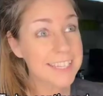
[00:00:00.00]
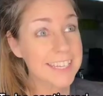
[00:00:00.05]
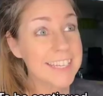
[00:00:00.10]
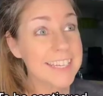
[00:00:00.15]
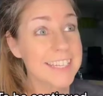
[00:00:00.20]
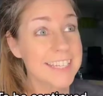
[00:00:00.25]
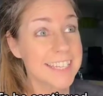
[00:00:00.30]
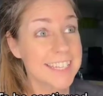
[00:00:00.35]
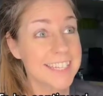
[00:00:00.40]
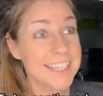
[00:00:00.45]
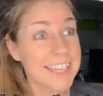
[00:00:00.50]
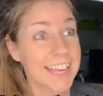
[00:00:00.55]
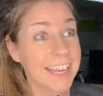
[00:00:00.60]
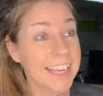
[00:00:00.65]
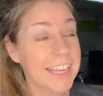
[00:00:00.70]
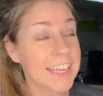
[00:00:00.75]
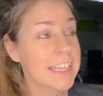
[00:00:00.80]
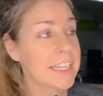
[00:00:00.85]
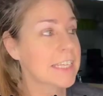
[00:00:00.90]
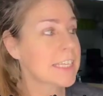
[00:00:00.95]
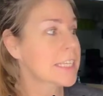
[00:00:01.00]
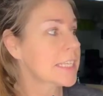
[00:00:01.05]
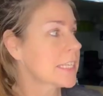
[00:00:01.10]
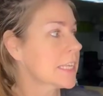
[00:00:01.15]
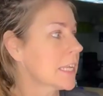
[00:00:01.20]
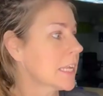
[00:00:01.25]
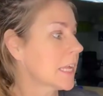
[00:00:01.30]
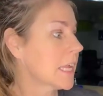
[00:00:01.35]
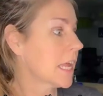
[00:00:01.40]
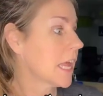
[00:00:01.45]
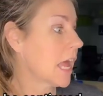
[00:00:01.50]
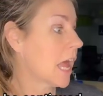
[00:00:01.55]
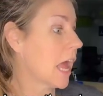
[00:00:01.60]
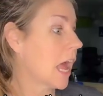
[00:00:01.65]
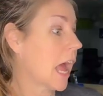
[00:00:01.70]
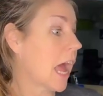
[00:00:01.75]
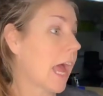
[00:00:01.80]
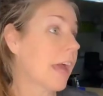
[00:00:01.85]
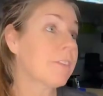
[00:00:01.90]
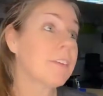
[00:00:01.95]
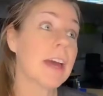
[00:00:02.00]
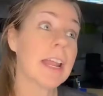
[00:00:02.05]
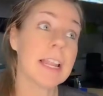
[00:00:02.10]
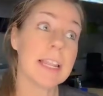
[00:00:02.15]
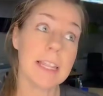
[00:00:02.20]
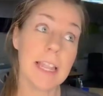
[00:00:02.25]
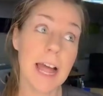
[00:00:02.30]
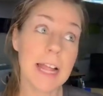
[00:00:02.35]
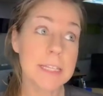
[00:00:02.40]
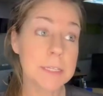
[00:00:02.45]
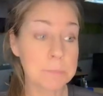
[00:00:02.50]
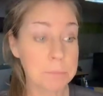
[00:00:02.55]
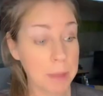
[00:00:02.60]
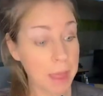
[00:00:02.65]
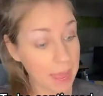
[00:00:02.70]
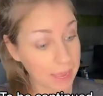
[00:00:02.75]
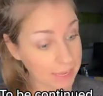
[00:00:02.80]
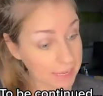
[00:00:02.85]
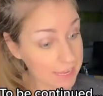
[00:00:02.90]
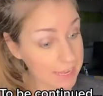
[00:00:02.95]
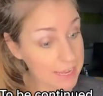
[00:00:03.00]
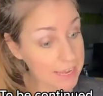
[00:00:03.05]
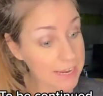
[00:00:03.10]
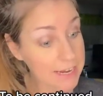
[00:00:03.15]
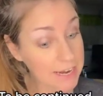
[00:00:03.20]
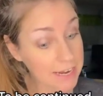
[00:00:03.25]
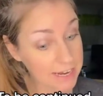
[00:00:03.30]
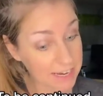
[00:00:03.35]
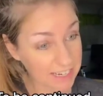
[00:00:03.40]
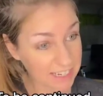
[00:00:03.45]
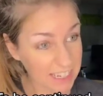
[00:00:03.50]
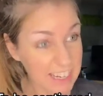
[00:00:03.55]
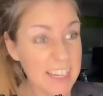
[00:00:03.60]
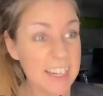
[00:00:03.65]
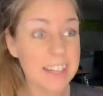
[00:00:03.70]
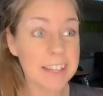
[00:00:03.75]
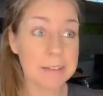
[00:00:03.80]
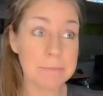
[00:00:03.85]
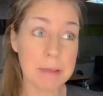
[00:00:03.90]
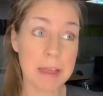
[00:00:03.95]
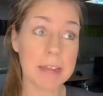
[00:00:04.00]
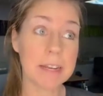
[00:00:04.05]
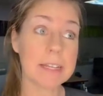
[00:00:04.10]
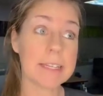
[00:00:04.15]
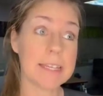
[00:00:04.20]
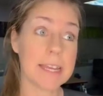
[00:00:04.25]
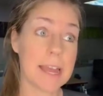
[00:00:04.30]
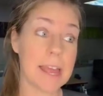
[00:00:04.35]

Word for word: 60 seconds? I've got a lot to pack in in a little amount of